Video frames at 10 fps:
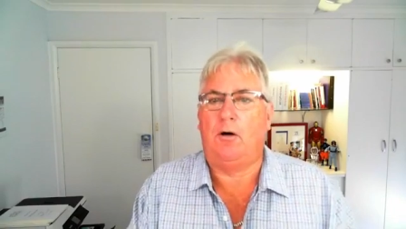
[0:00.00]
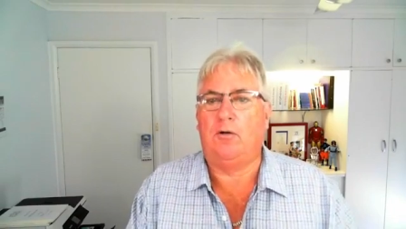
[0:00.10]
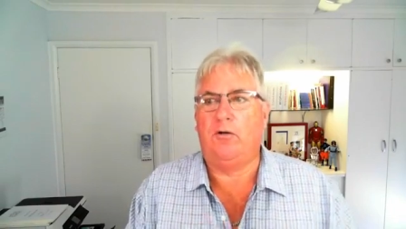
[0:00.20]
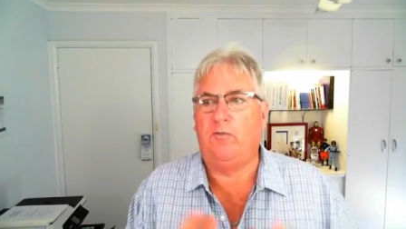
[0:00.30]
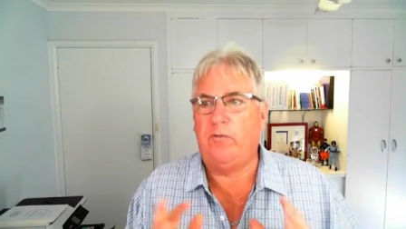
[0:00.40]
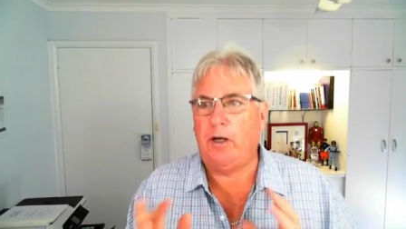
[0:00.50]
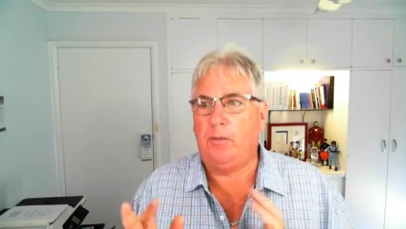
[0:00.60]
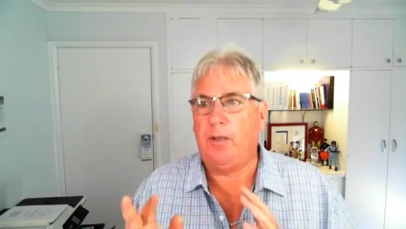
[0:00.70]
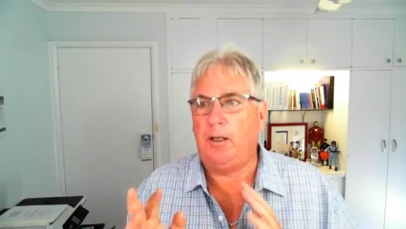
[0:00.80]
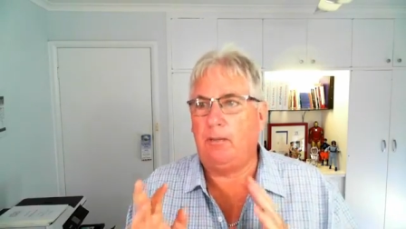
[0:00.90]
on
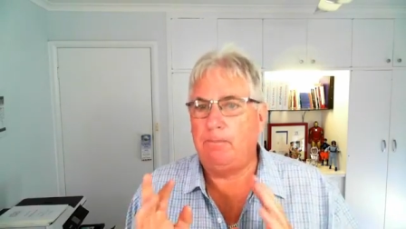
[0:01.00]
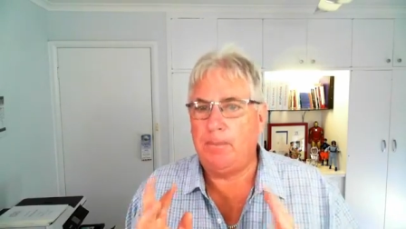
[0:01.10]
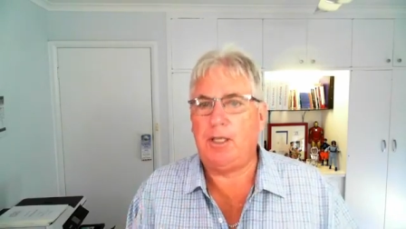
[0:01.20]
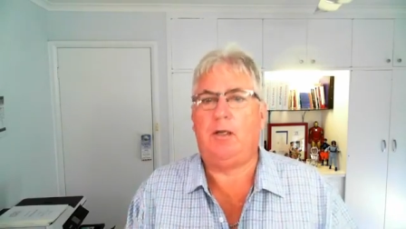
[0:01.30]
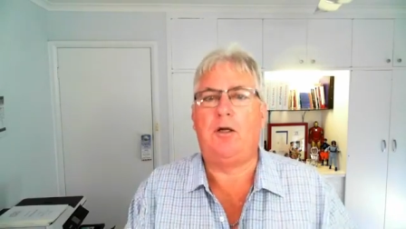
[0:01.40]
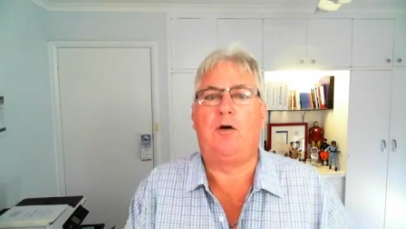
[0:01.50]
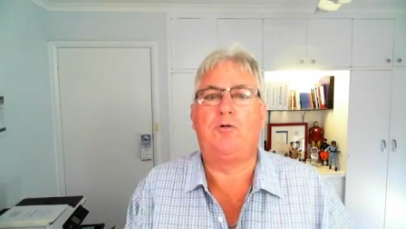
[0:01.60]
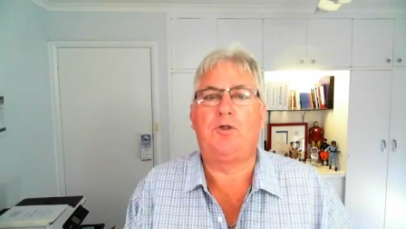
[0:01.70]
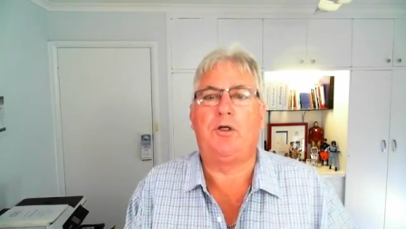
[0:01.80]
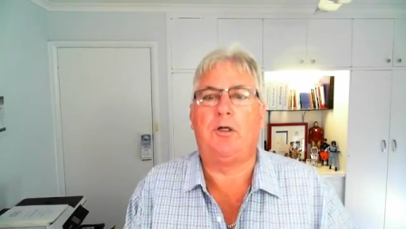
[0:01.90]
developing a better
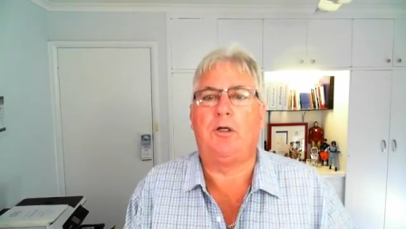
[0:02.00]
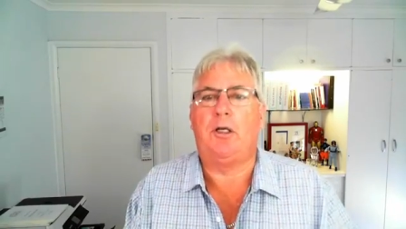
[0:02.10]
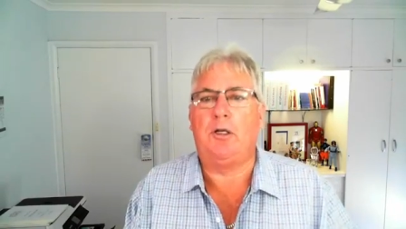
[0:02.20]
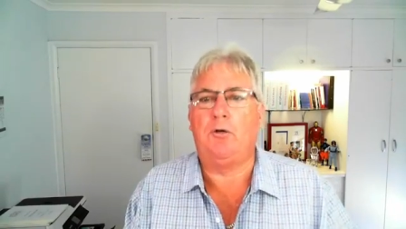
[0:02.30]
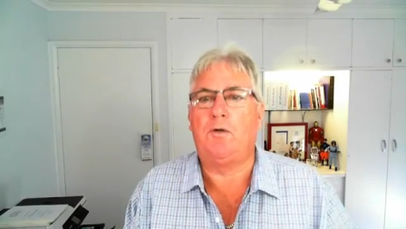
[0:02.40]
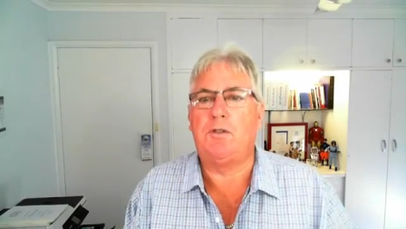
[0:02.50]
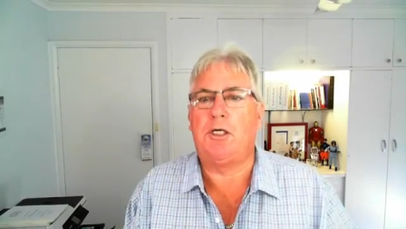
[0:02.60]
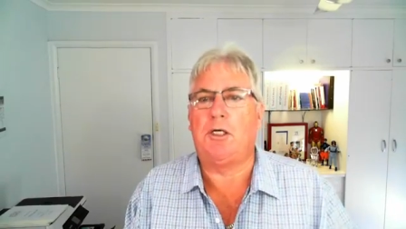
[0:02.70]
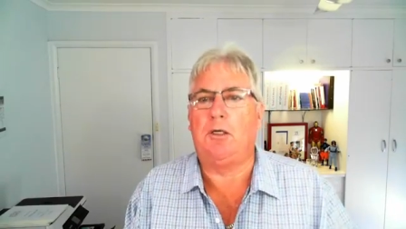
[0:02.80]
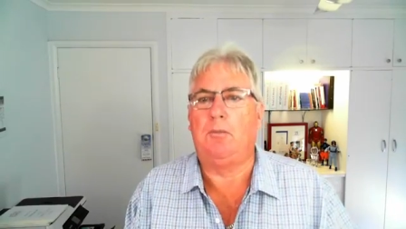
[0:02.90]
culture in your
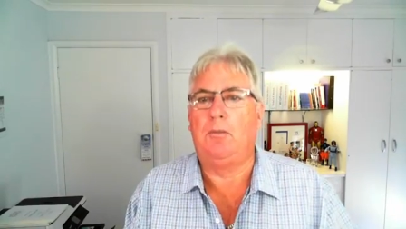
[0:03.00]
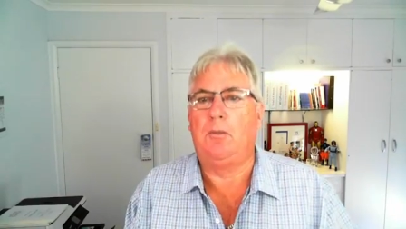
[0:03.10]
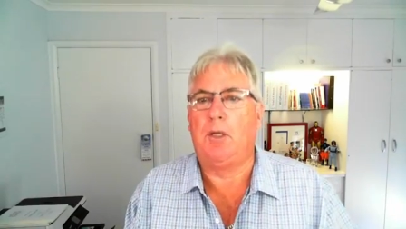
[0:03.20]
team.